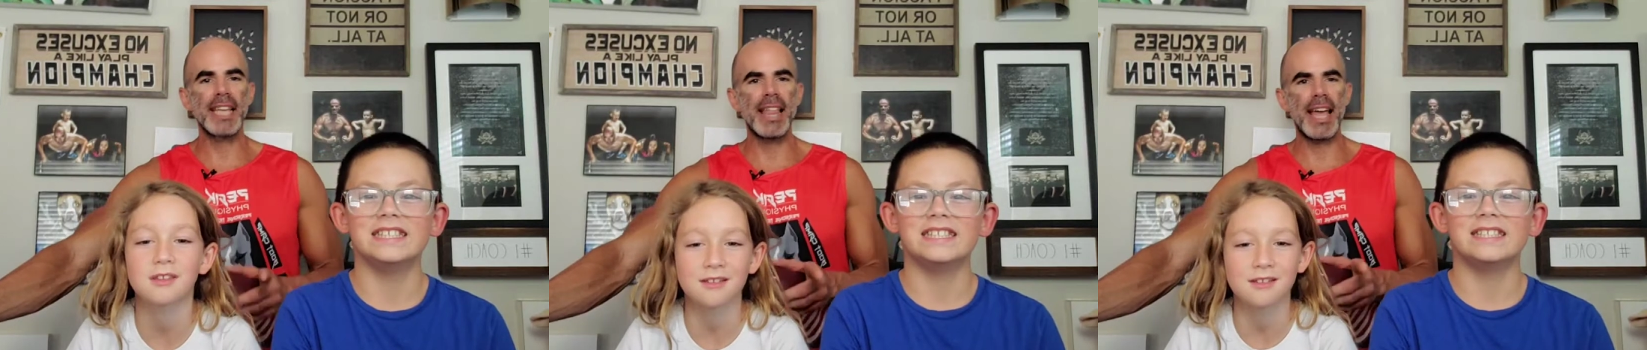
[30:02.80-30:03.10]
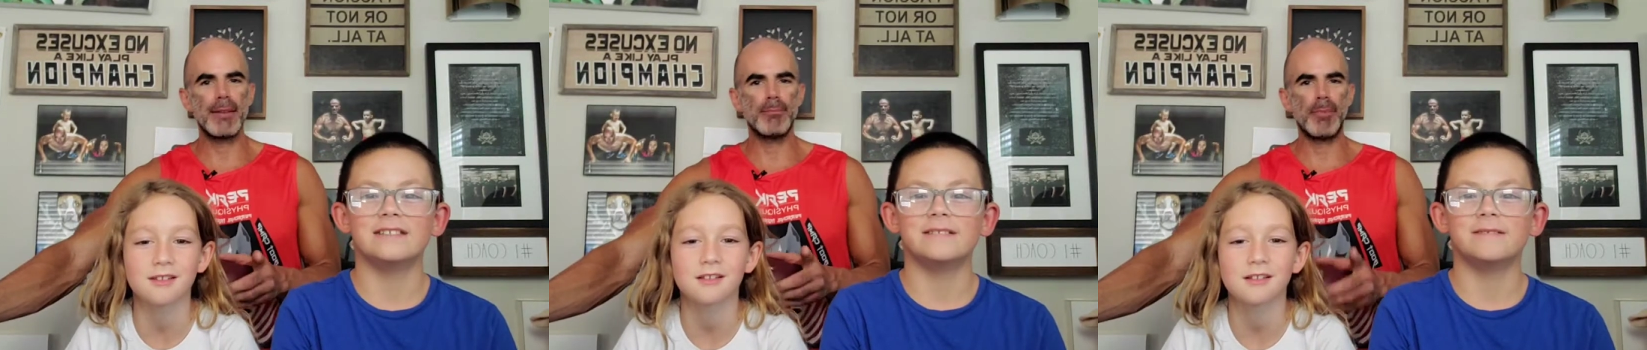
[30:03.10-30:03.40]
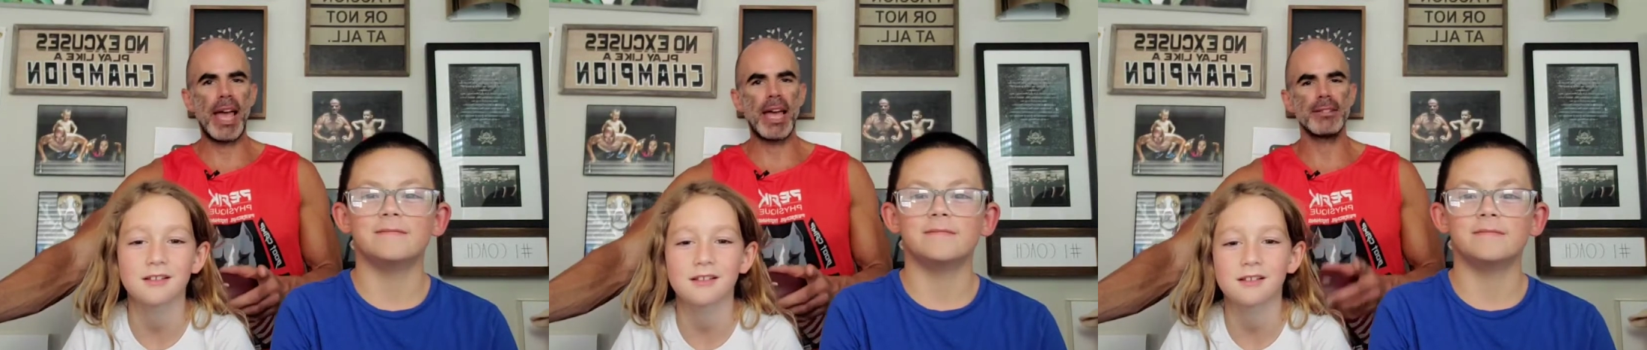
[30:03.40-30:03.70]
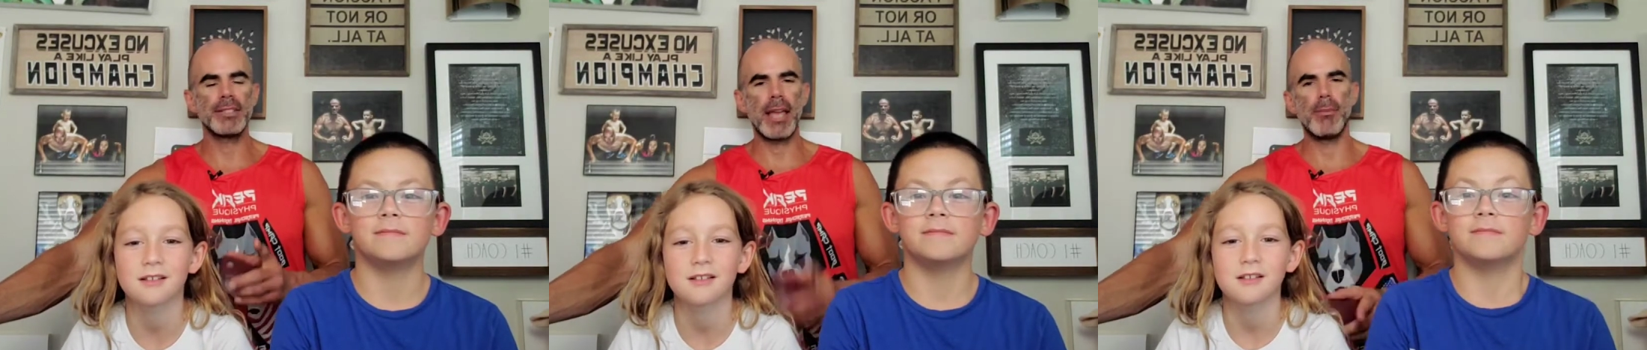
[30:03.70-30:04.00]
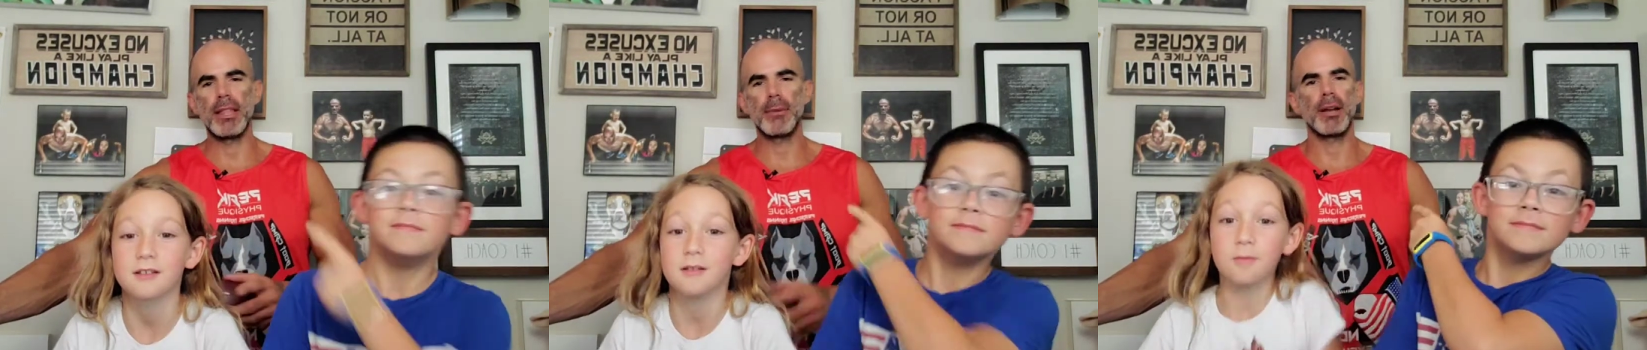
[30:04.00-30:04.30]
Speaker 1: that. Bad. Damn it.
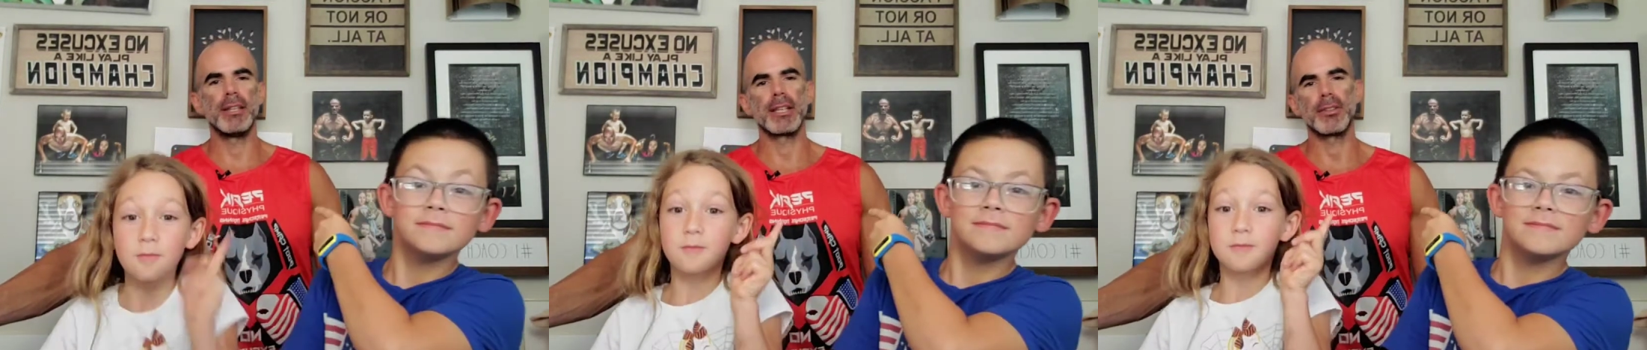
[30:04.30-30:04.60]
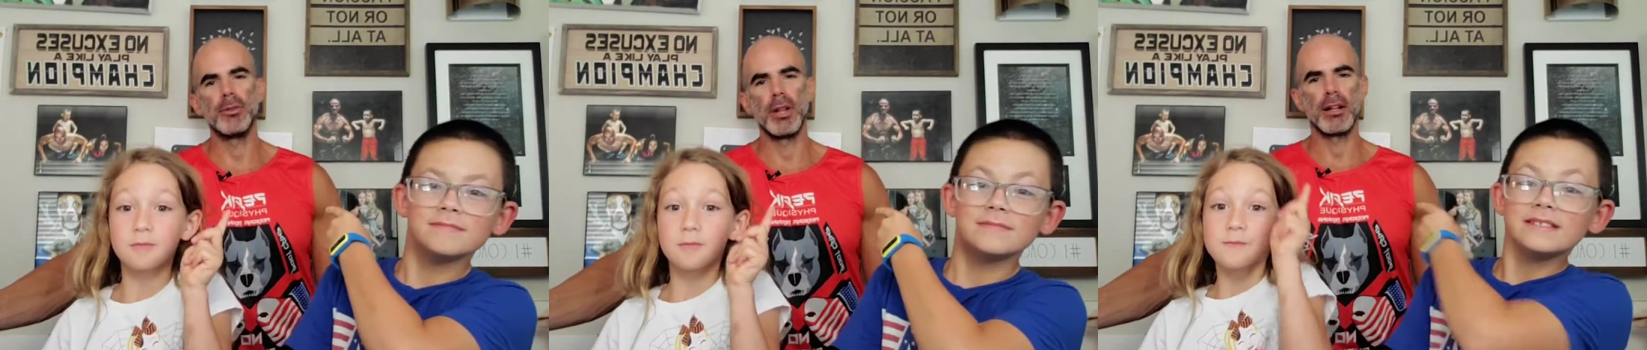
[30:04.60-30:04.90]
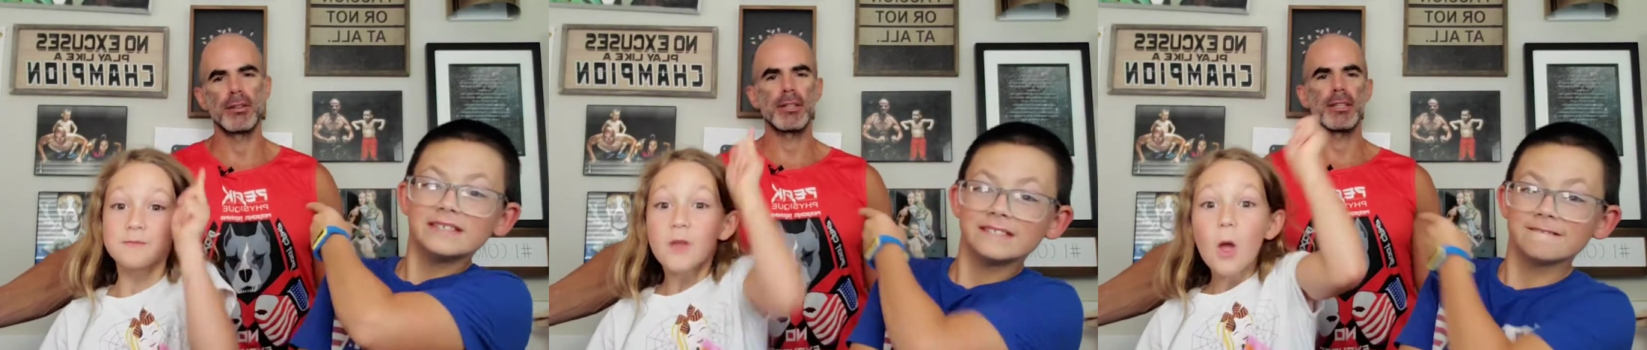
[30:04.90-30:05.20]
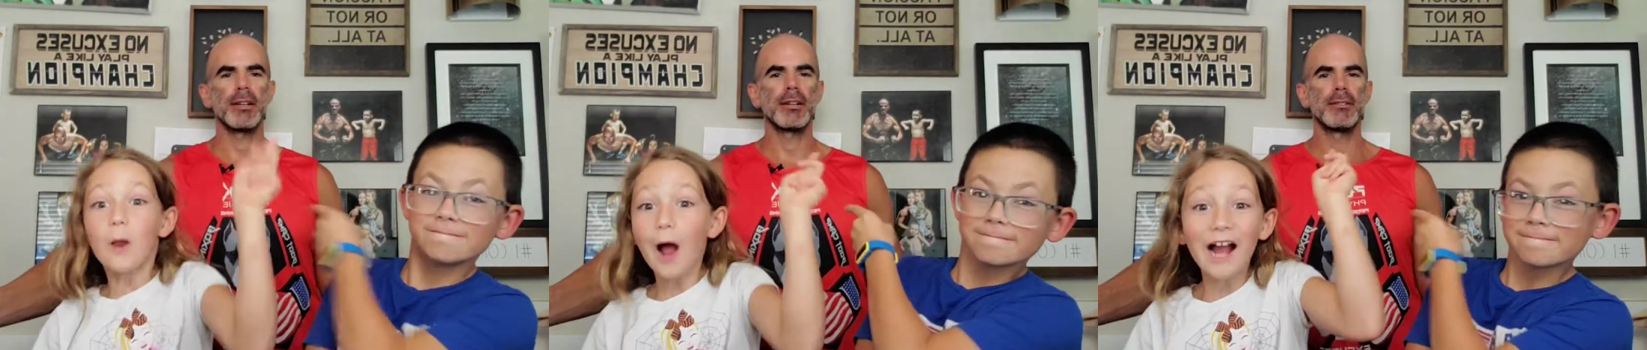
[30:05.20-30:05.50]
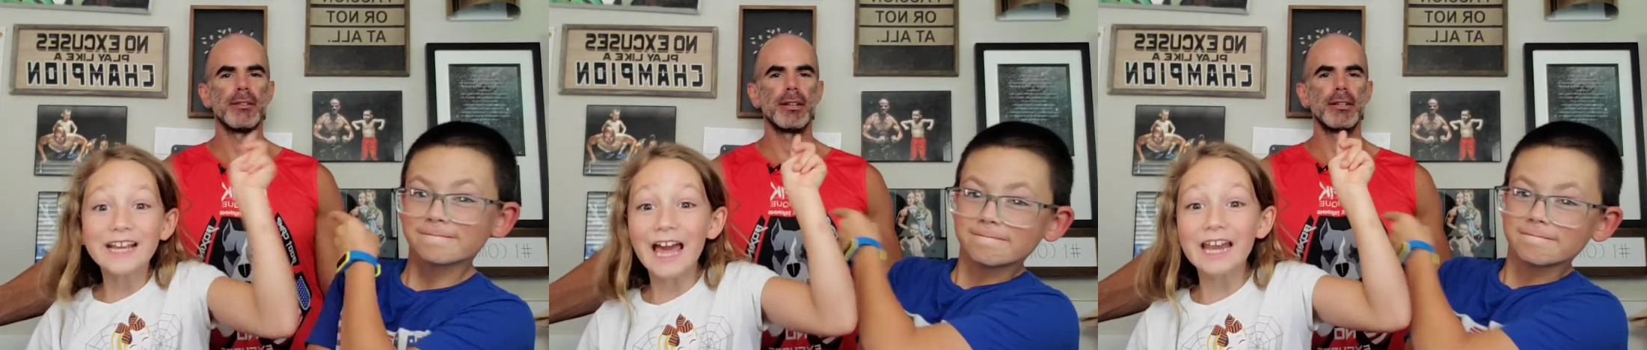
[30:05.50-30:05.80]
That probably like $2 right there.
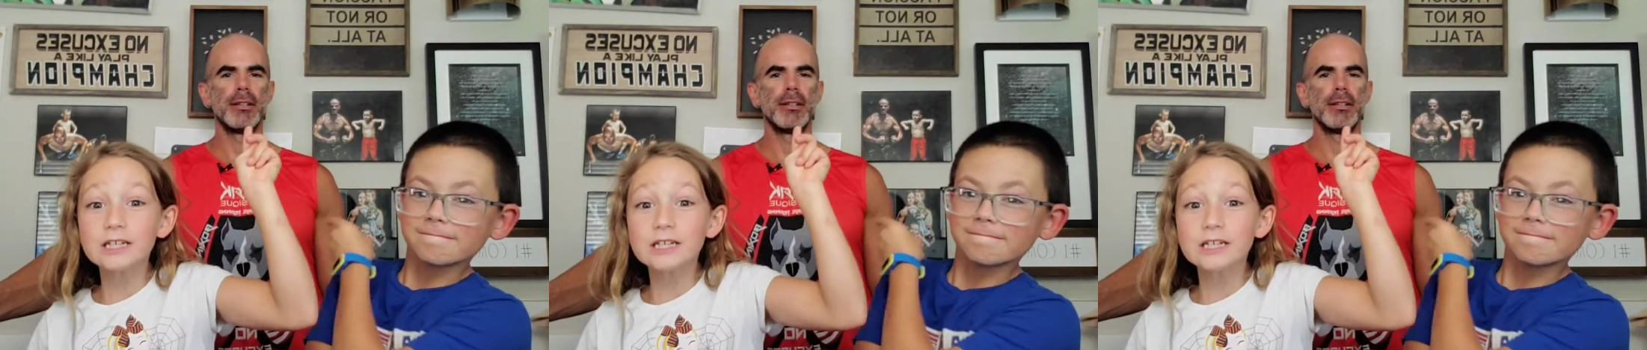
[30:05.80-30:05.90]
Again.